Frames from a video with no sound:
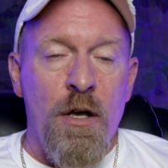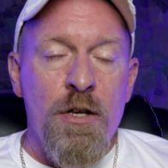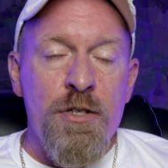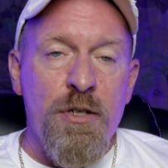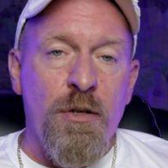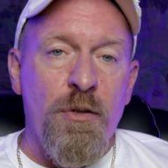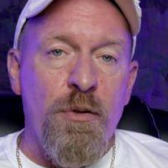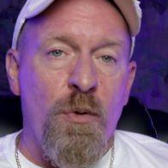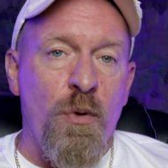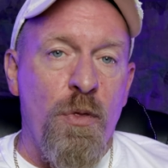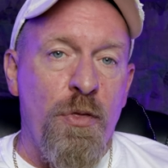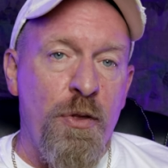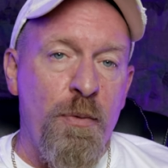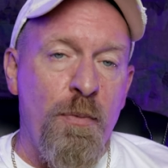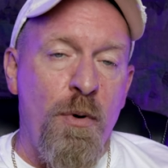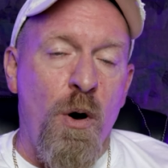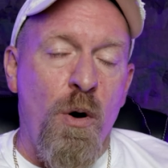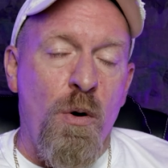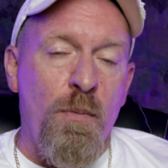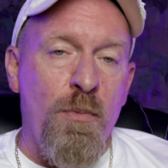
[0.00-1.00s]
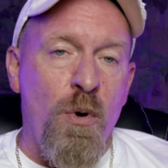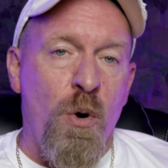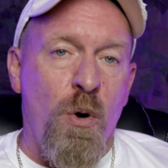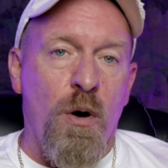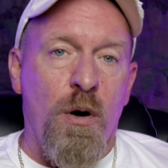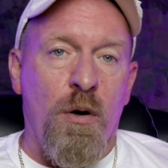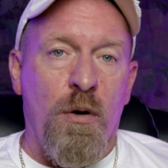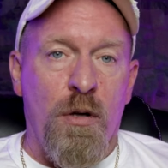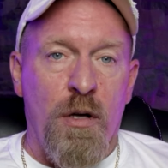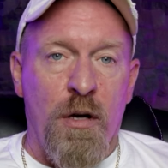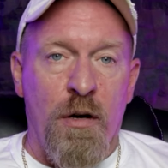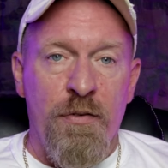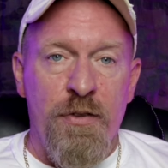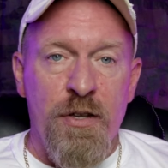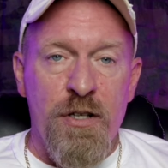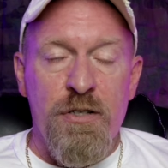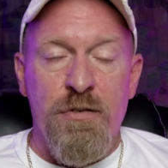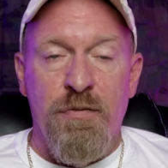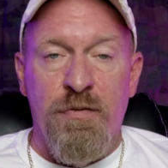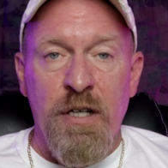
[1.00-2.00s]
So the whole moral of
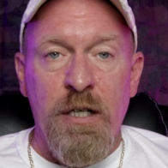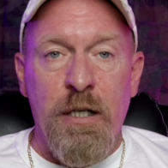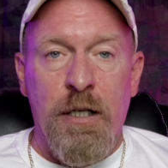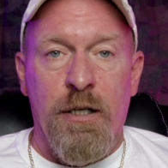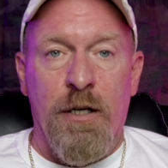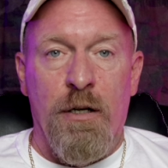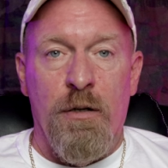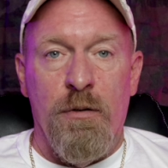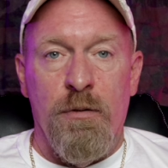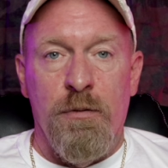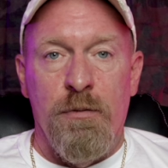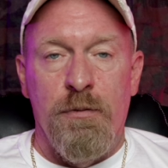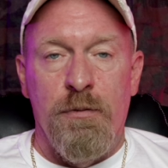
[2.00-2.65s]
this video